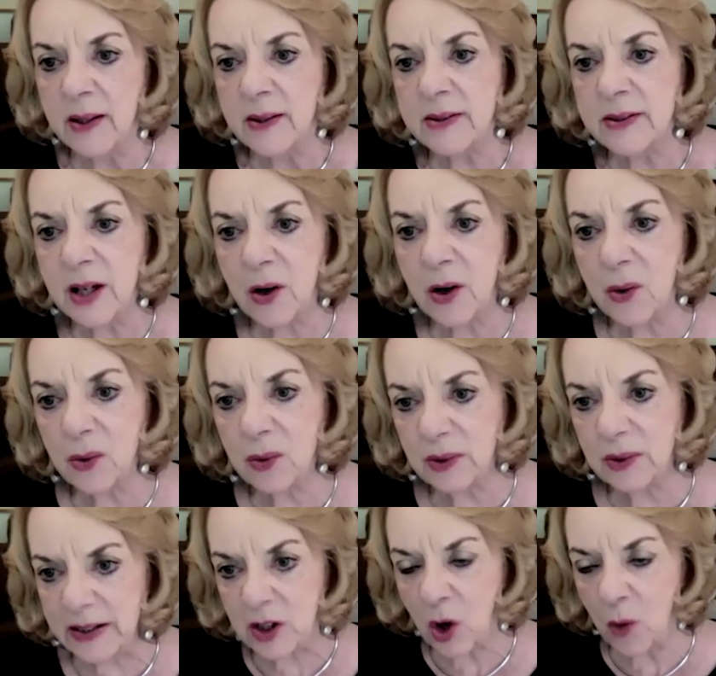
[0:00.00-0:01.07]
So
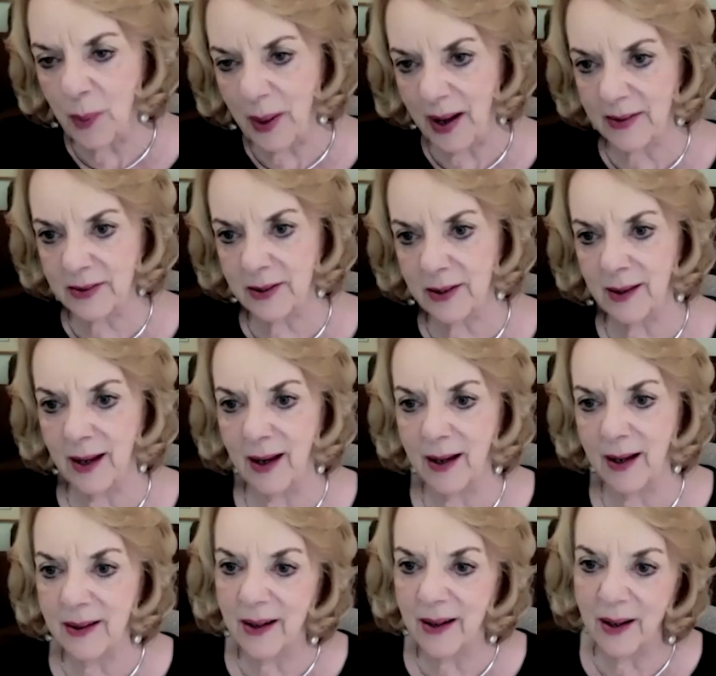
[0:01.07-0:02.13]
let's go back to
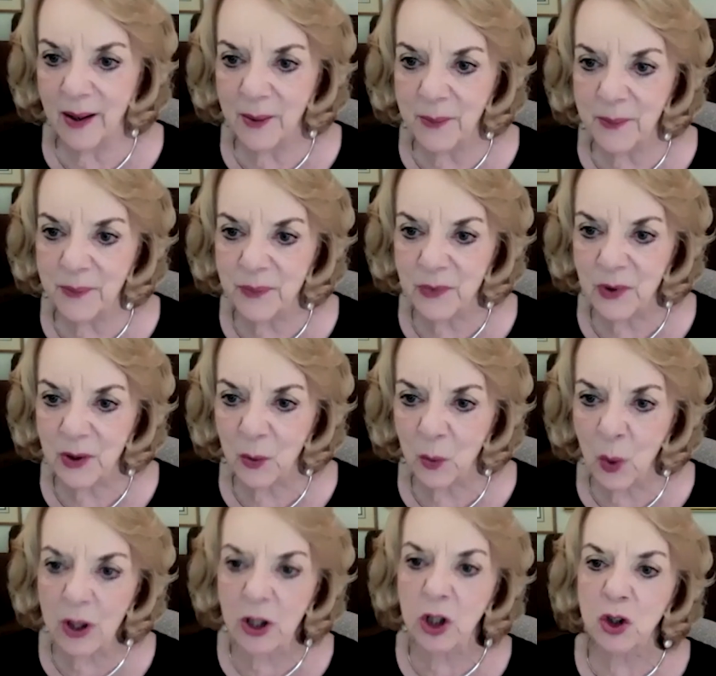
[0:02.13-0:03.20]
that.
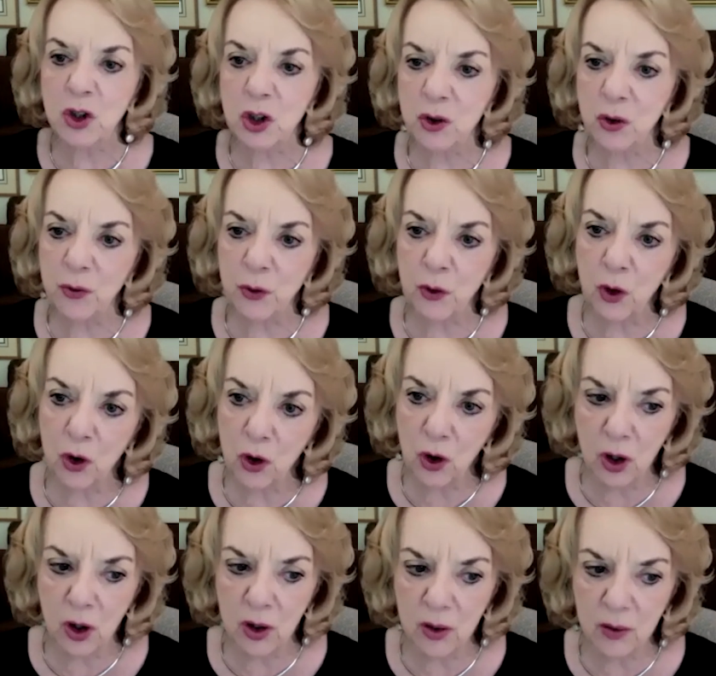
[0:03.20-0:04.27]
What do you do
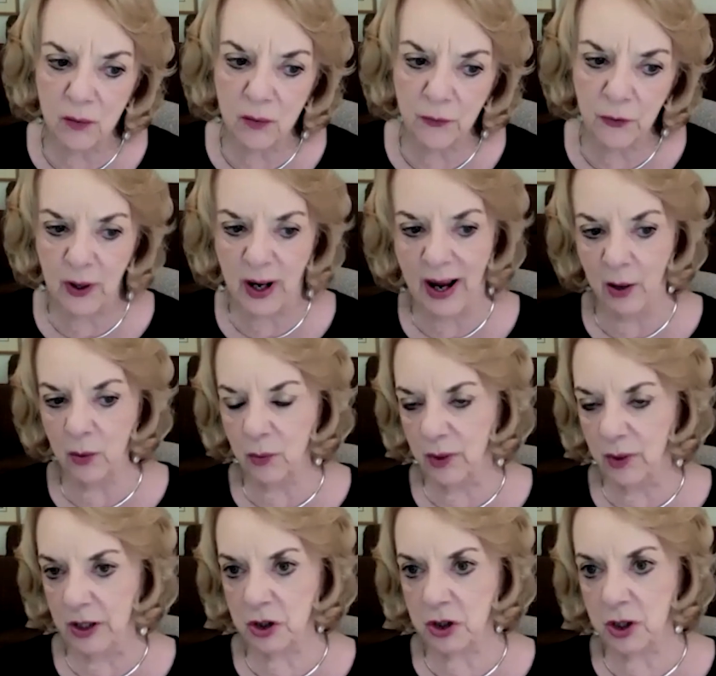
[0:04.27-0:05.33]
for
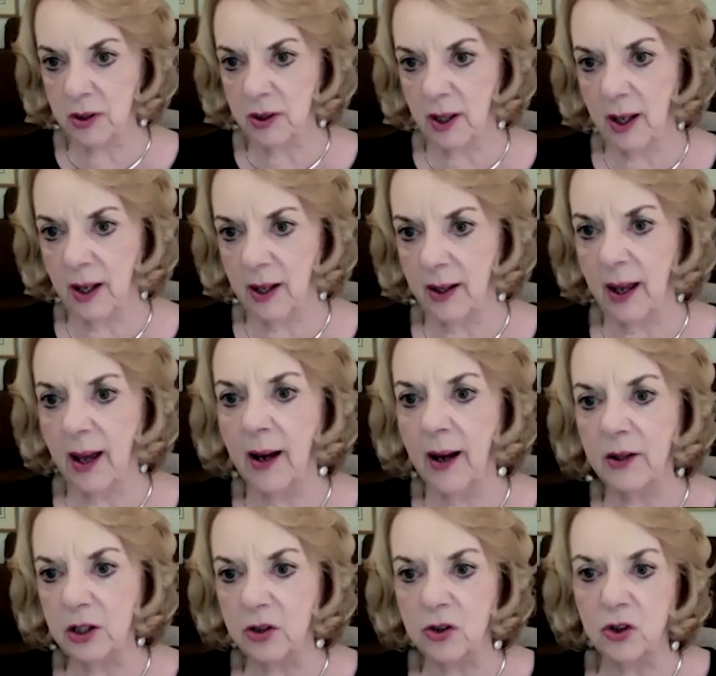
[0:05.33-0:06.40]
outreach, and how
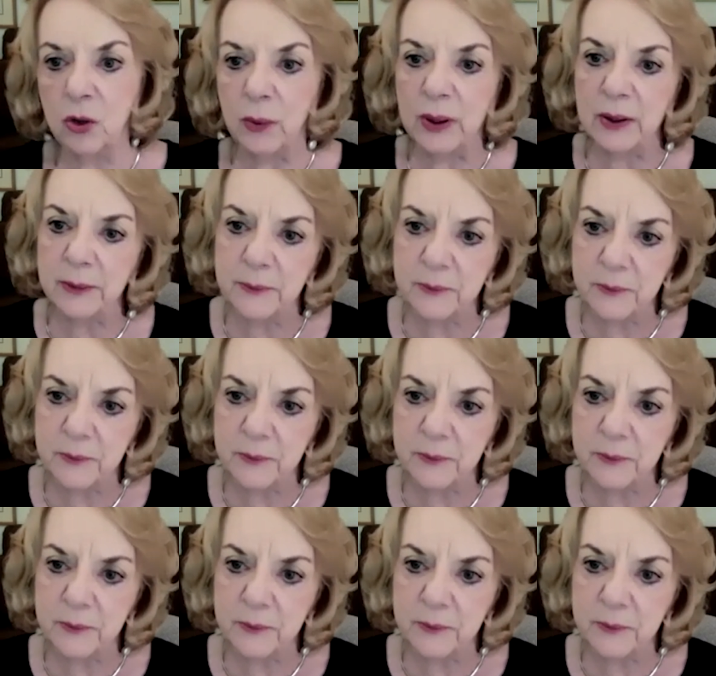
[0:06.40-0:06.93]
do you do it?